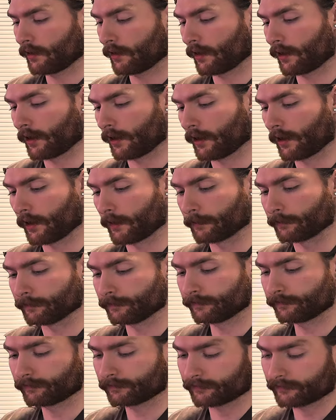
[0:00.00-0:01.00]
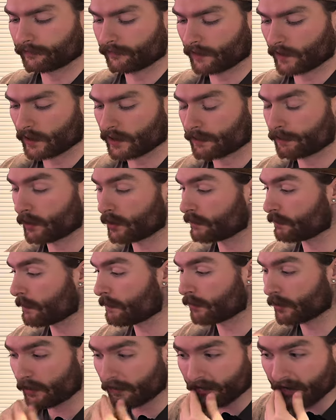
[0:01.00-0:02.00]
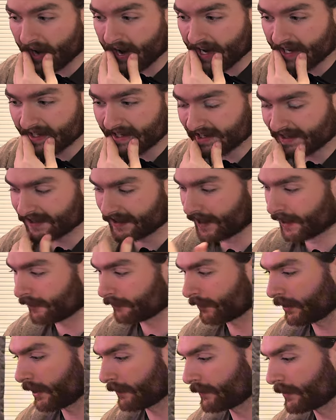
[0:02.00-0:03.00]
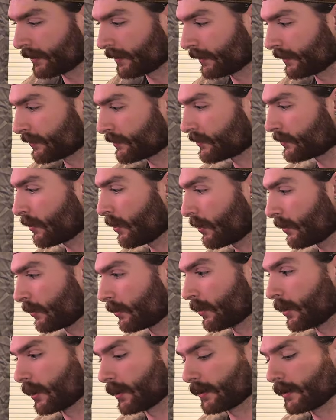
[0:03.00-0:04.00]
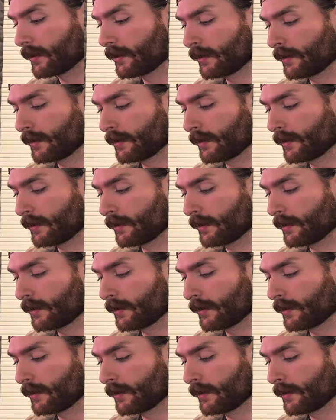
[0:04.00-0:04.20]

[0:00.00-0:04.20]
It's supposed to be pretty fast. I don't really have anything to solder on